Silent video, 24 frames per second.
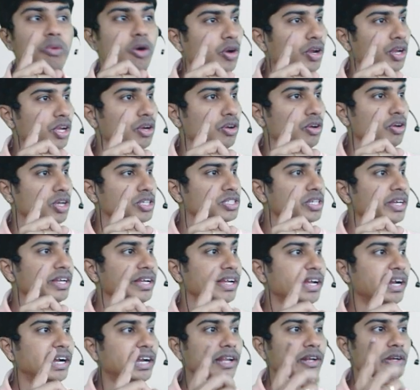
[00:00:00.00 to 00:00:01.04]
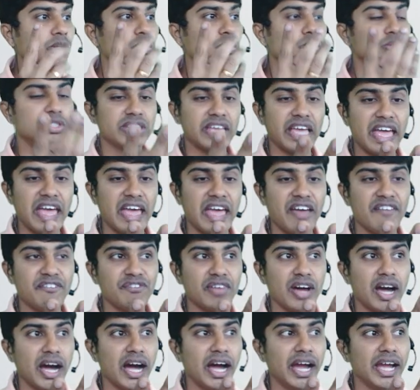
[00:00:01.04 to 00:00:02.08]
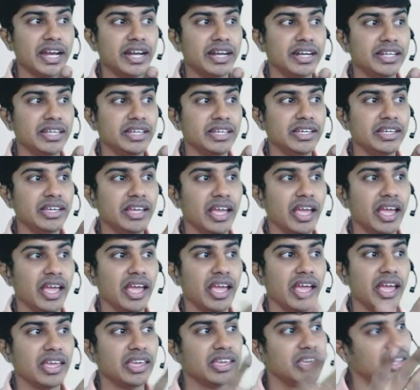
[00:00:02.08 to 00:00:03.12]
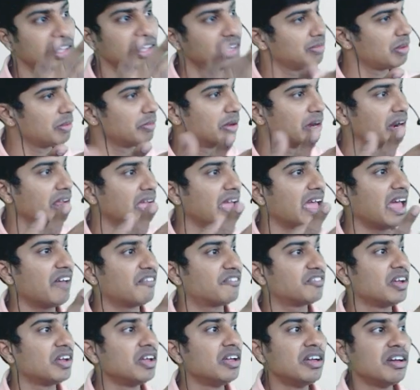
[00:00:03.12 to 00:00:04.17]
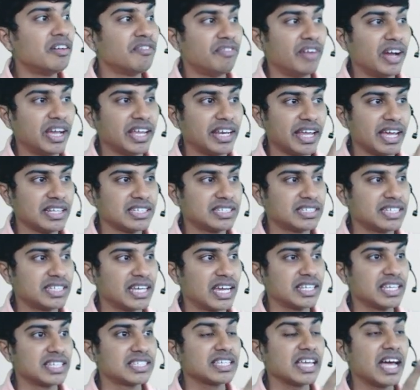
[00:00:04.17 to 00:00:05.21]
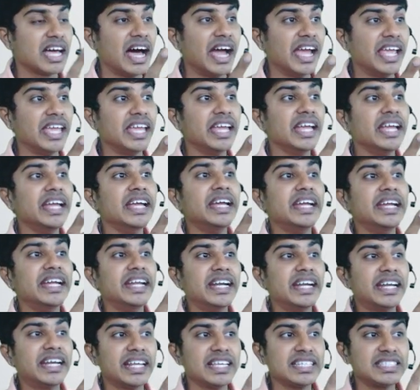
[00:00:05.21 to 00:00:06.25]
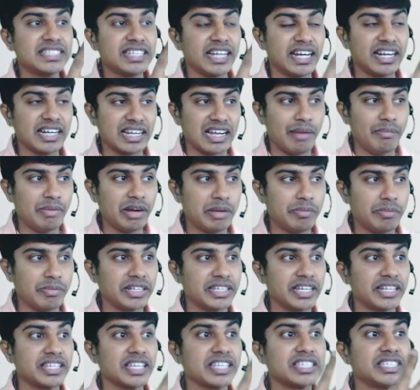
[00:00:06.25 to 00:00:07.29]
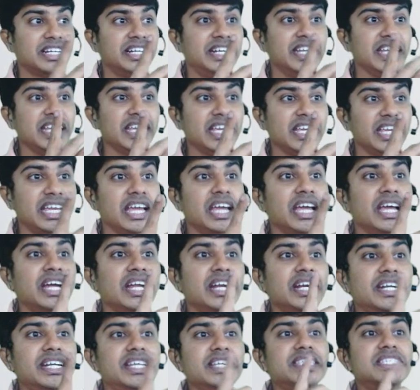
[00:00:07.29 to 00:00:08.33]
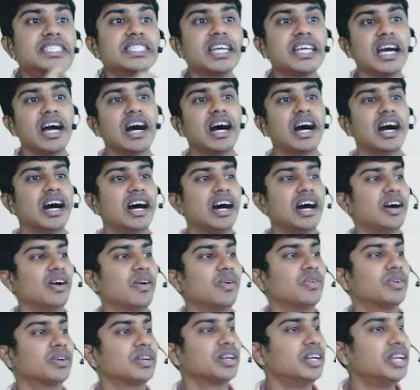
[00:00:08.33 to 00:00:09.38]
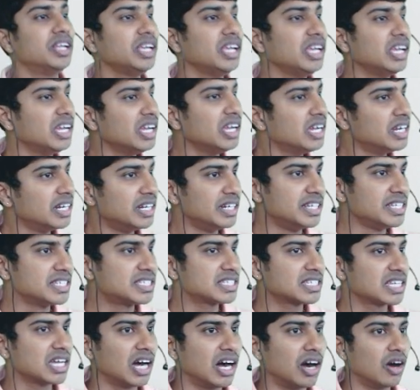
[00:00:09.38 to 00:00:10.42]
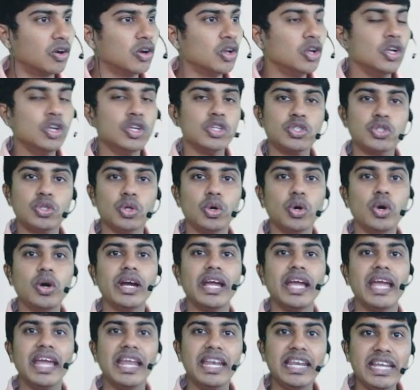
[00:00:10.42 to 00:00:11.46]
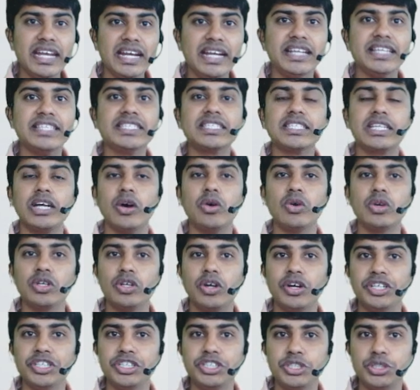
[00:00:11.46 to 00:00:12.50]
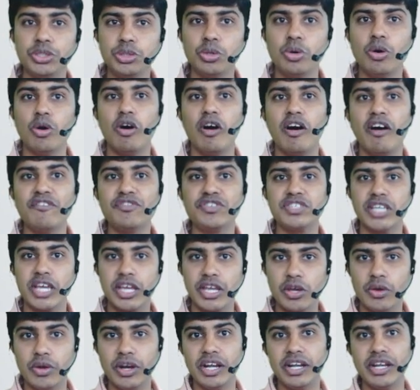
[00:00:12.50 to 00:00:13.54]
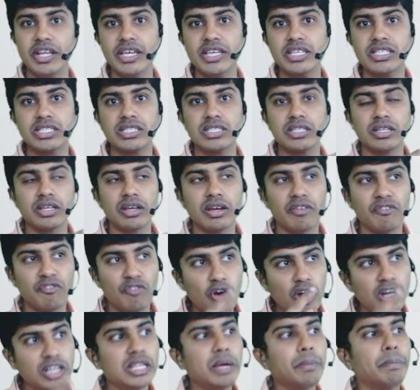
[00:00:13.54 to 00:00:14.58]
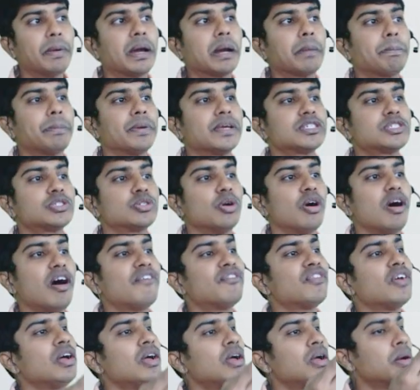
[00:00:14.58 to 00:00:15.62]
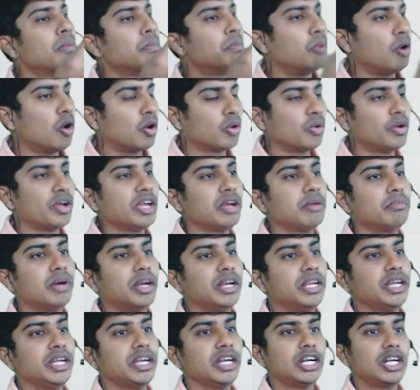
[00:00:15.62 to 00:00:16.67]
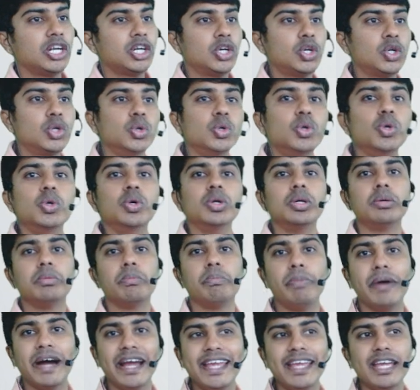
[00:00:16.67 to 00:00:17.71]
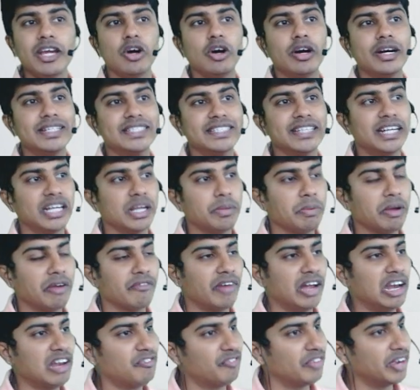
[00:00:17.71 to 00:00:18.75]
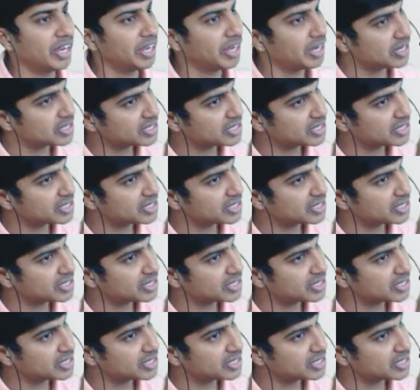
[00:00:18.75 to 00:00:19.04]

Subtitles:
borrowing cost. It includes FIDAE. Remember, F, finance charges; I, interest and commitment charges; D, discount. D, discount. So any discount on issue of securities for the purpose of borrowing money to buy or set up a qualifying